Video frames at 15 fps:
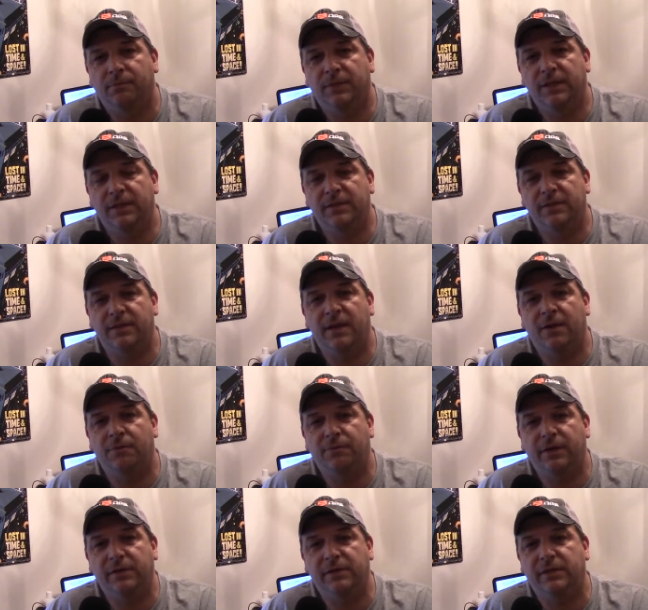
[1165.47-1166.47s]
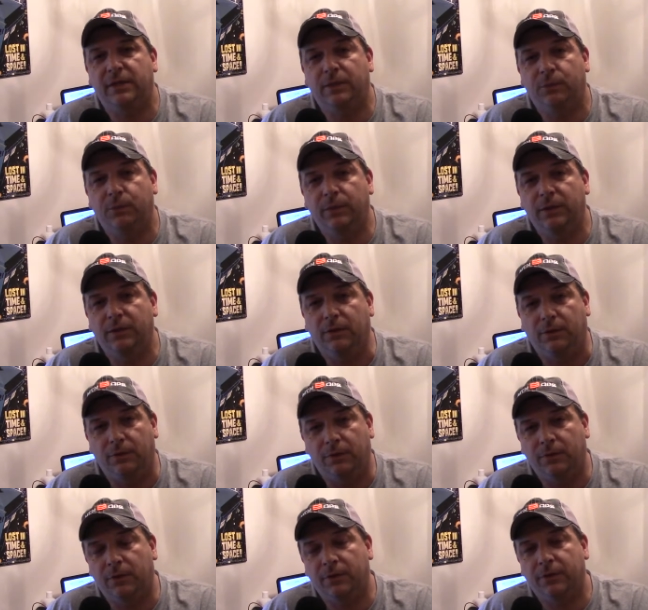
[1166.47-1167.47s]
He is now racing on a wheel,
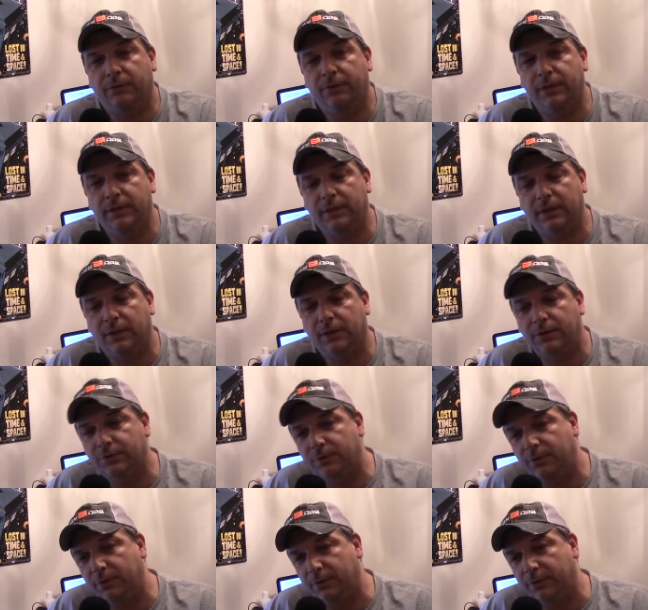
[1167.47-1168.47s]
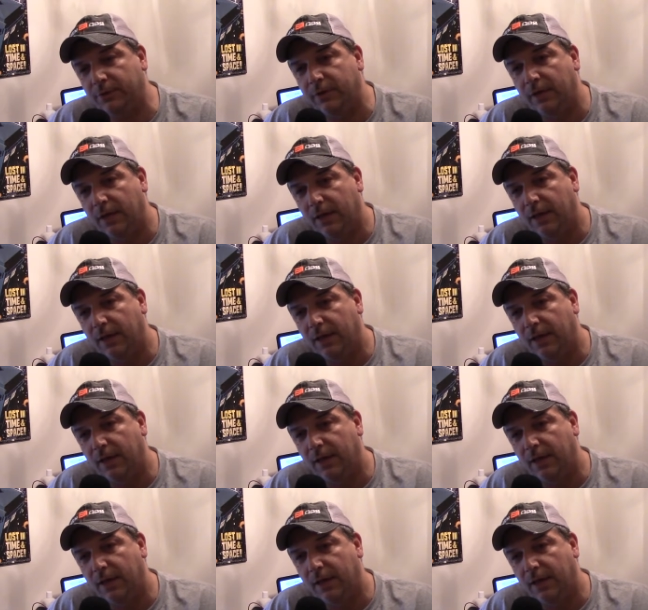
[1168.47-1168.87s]
no longer racing on controller,